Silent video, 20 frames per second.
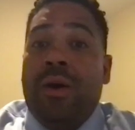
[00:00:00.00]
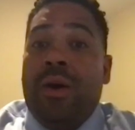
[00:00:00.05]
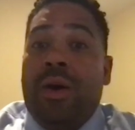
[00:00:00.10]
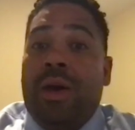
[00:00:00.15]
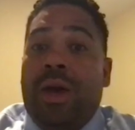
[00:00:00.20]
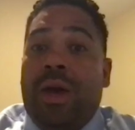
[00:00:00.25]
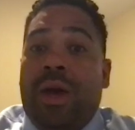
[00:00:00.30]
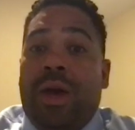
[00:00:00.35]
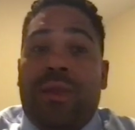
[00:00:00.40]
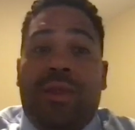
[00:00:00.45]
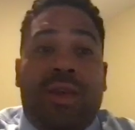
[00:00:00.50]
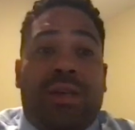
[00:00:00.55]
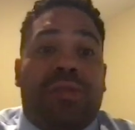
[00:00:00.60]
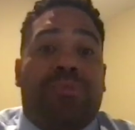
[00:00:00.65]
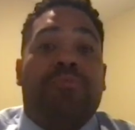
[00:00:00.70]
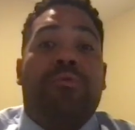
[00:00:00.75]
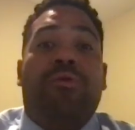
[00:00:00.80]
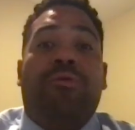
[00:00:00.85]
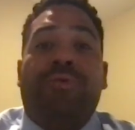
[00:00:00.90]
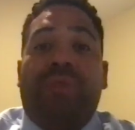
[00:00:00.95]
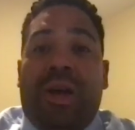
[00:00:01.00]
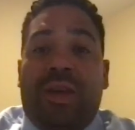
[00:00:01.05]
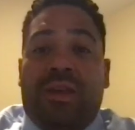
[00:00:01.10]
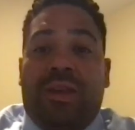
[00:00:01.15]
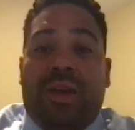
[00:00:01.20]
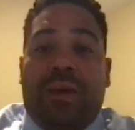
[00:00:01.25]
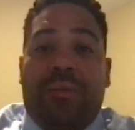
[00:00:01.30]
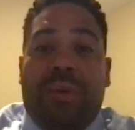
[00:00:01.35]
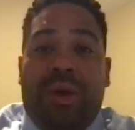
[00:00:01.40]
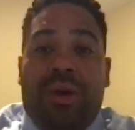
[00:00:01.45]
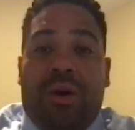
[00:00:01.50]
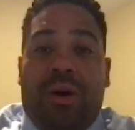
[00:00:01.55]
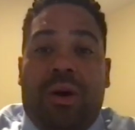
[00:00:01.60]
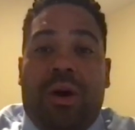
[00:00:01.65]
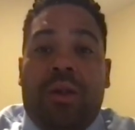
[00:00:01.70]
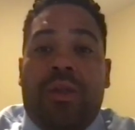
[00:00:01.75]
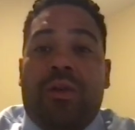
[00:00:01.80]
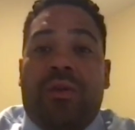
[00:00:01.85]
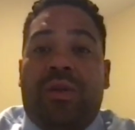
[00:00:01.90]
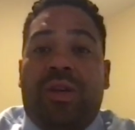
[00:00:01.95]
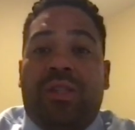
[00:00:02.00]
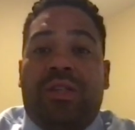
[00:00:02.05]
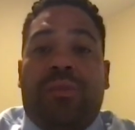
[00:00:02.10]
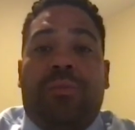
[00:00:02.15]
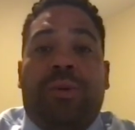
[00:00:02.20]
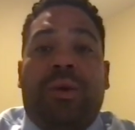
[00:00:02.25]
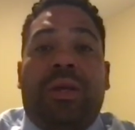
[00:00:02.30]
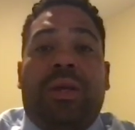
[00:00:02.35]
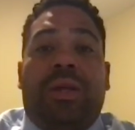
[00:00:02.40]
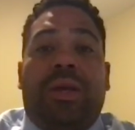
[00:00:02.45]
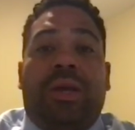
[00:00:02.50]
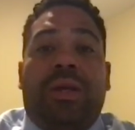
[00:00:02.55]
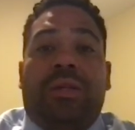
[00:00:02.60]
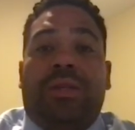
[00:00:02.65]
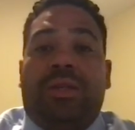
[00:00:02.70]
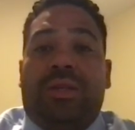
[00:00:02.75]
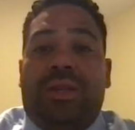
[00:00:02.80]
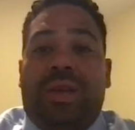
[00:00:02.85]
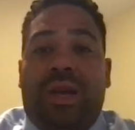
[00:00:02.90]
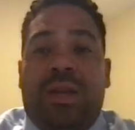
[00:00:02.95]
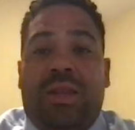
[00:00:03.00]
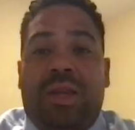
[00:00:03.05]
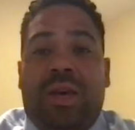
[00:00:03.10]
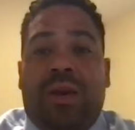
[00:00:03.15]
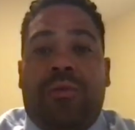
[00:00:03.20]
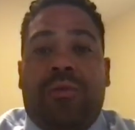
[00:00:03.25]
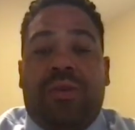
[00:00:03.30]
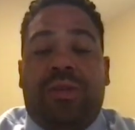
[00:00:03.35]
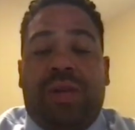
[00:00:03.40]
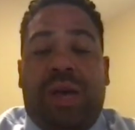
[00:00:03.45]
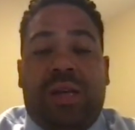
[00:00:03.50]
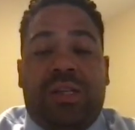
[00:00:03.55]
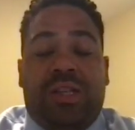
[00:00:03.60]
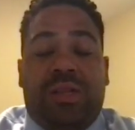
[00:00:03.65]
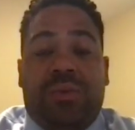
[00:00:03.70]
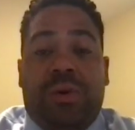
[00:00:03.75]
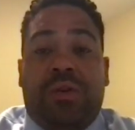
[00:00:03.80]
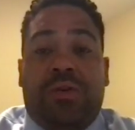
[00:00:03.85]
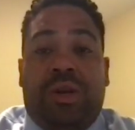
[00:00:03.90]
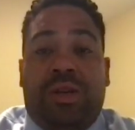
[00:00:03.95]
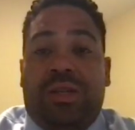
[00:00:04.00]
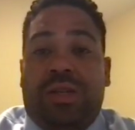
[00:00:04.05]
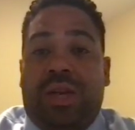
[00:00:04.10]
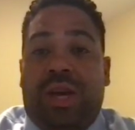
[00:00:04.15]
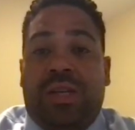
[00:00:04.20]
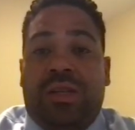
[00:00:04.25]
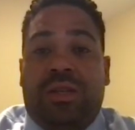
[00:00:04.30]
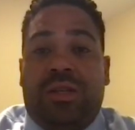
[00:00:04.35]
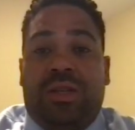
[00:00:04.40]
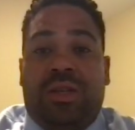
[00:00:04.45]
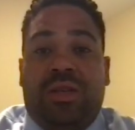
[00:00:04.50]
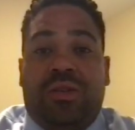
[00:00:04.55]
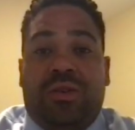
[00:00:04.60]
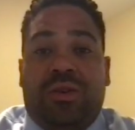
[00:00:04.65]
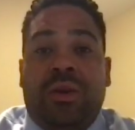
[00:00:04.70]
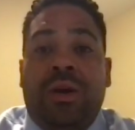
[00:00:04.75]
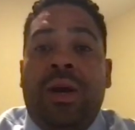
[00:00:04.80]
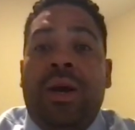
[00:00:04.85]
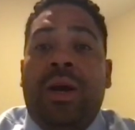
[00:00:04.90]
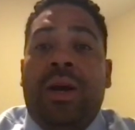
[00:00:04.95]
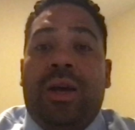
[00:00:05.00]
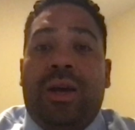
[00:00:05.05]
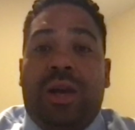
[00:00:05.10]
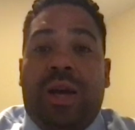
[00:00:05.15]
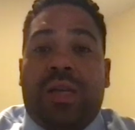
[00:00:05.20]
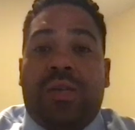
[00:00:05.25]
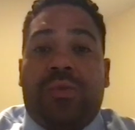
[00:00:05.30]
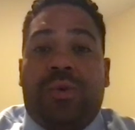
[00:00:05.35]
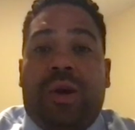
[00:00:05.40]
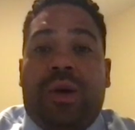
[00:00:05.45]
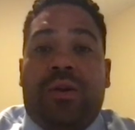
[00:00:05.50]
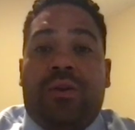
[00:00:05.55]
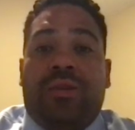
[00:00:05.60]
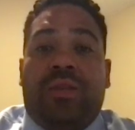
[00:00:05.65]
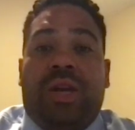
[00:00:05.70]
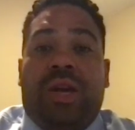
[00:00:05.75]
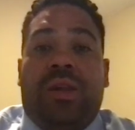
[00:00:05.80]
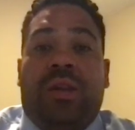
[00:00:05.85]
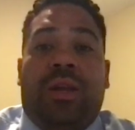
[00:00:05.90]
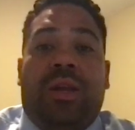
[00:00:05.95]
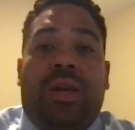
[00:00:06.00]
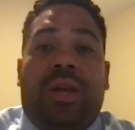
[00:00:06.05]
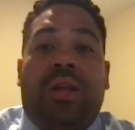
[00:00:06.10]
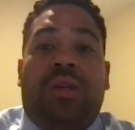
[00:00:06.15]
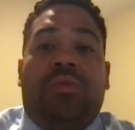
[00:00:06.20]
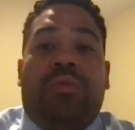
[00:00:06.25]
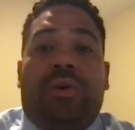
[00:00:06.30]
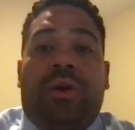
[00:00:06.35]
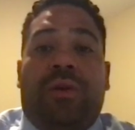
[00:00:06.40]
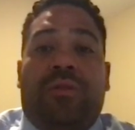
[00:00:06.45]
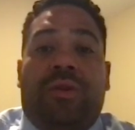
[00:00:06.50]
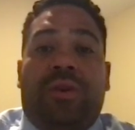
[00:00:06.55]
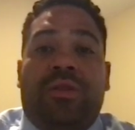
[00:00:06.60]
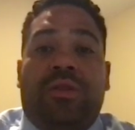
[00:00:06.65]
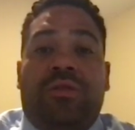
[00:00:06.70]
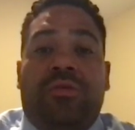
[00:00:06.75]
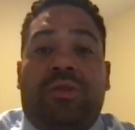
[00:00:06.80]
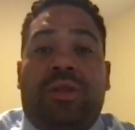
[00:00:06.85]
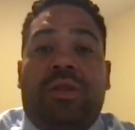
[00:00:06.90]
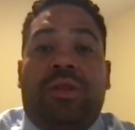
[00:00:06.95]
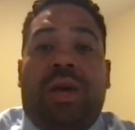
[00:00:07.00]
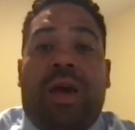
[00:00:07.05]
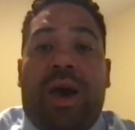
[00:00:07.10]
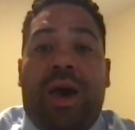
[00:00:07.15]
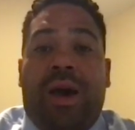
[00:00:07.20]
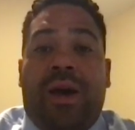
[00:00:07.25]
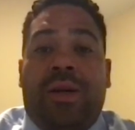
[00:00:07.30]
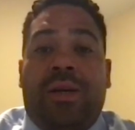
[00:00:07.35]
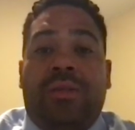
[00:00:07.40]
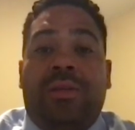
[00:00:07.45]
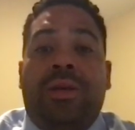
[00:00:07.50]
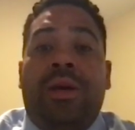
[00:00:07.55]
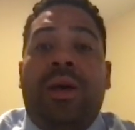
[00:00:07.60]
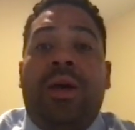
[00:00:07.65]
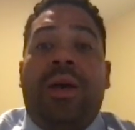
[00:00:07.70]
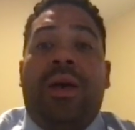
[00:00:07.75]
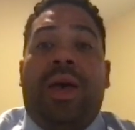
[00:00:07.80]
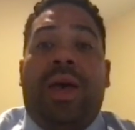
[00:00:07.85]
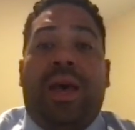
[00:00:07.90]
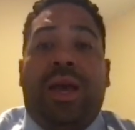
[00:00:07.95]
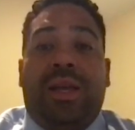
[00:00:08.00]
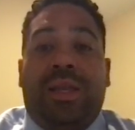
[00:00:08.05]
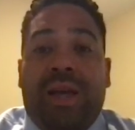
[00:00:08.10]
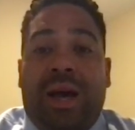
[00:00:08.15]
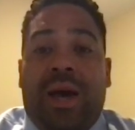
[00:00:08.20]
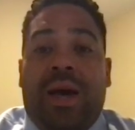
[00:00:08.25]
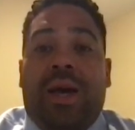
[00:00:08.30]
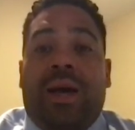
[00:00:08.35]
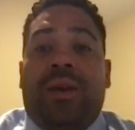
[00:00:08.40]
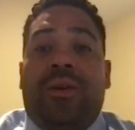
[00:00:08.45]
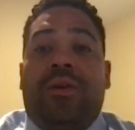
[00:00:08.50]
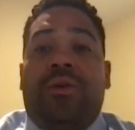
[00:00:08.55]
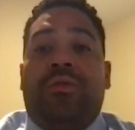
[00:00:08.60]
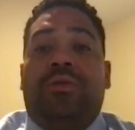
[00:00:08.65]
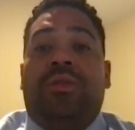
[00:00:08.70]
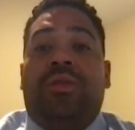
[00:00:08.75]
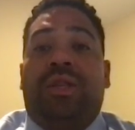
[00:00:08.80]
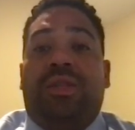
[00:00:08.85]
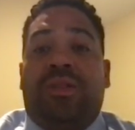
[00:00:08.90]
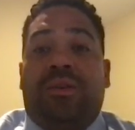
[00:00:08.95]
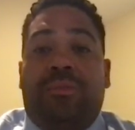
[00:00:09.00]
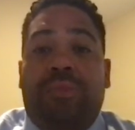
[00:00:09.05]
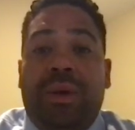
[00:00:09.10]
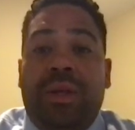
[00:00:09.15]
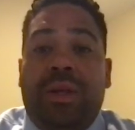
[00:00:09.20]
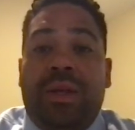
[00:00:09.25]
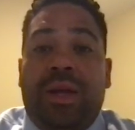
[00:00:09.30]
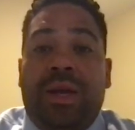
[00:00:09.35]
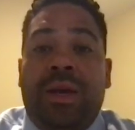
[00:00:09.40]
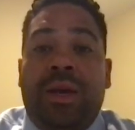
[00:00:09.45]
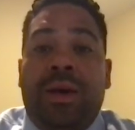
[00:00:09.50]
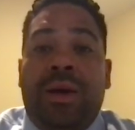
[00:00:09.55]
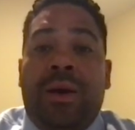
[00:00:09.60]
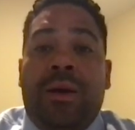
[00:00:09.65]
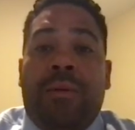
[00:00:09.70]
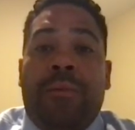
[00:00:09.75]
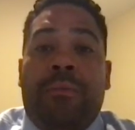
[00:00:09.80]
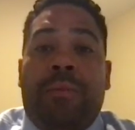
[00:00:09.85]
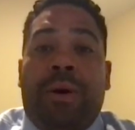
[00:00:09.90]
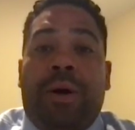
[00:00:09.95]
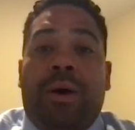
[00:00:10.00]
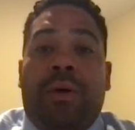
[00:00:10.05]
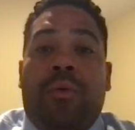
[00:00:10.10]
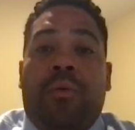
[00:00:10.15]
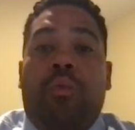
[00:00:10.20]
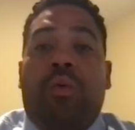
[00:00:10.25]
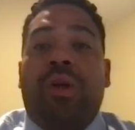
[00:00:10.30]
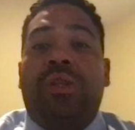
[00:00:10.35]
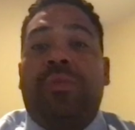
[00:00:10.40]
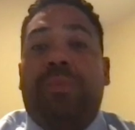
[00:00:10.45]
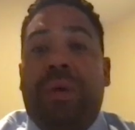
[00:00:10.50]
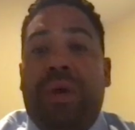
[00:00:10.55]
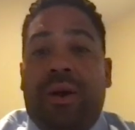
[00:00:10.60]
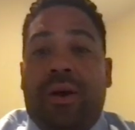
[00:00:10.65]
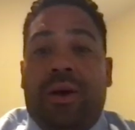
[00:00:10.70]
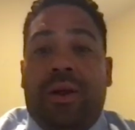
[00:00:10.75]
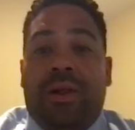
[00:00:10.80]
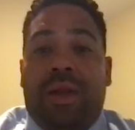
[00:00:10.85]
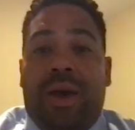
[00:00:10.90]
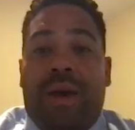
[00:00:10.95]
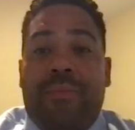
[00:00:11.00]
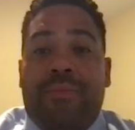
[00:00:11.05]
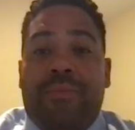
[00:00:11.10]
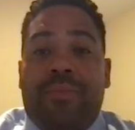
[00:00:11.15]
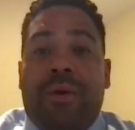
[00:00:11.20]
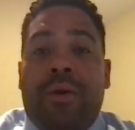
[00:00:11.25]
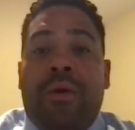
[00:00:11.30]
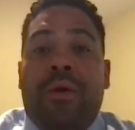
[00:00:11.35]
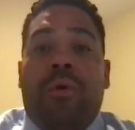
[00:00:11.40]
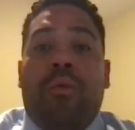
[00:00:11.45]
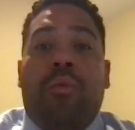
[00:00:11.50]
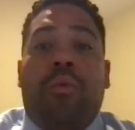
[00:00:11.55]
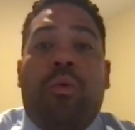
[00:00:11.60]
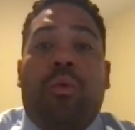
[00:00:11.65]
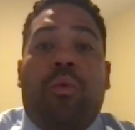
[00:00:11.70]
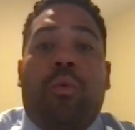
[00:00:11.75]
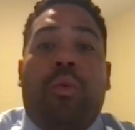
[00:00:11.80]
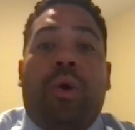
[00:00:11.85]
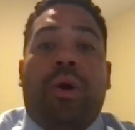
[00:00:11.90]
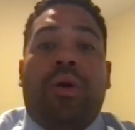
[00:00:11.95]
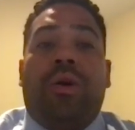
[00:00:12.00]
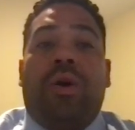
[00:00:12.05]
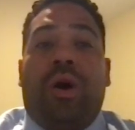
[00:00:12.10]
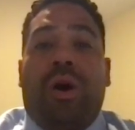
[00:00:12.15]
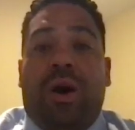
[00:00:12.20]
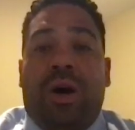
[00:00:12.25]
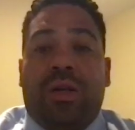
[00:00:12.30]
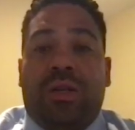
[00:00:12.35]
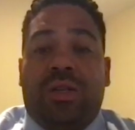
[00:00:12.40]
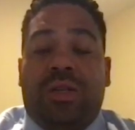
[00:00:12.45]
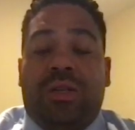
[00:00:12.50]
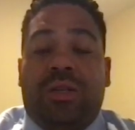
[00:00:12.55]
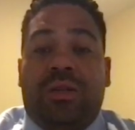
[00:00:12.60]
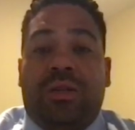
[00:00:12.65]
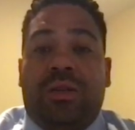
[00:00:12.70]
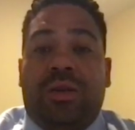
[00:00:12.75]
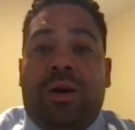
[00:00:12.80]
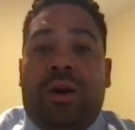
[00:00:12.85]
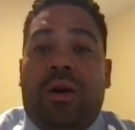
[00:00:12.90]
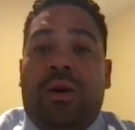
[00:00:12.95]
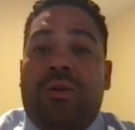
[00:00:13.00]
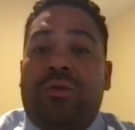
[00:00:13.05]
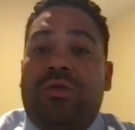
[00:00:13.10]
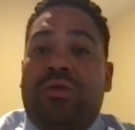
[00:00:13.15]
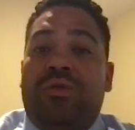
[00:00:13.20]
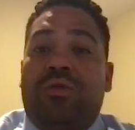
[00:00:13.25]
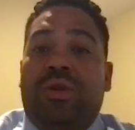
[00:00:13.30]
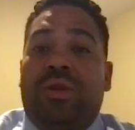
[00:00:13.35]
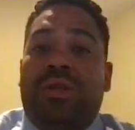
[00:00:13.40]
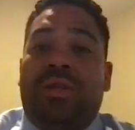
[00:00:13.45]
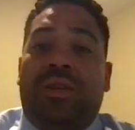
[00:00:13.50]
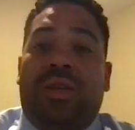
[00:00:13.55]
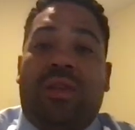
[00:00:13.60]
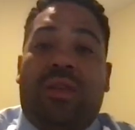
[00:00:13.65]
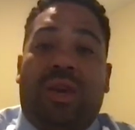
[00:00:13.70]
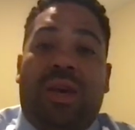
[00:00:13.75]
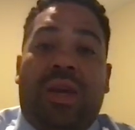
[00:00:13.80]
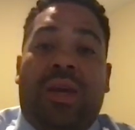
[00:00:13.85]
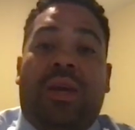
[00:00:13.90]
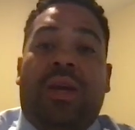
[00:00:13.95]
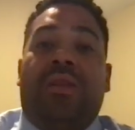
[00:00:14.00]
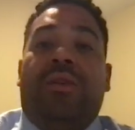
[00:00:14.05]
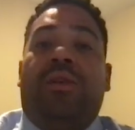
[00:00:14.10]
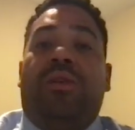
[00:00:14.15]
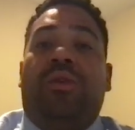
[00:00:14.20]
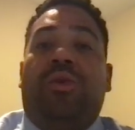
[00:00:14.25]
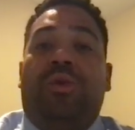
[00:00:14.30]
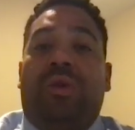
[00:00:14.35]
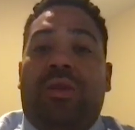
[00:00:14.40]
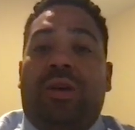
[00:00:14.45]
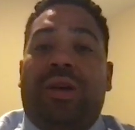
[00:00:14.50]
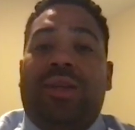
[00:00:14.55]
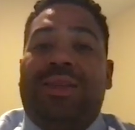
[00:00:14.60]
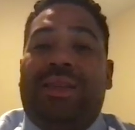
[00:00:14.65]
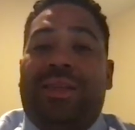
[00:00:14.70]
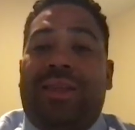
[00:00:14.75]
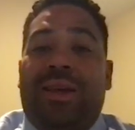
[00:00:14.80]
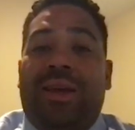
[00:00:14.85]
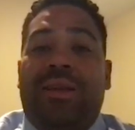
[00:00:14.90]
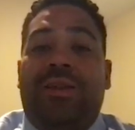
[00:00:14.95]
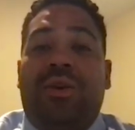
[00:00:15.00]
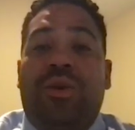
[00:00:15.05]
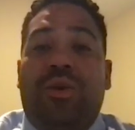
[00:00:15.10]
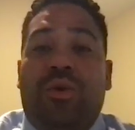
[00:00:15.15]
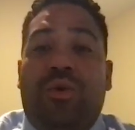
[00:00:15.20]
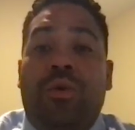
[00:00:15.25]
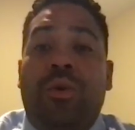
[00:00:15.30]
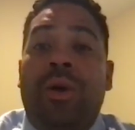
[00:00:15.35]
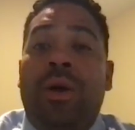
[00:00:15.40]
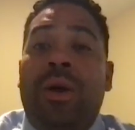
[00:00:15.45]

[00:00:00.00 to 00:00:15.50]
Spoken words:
And this moves, I think, beyond their disabilities, because I think as a special education teacher, yes, we understand that each one of our students has a diagnosed disability, but what's beyond that? What causes our students to think and to do the things that they do?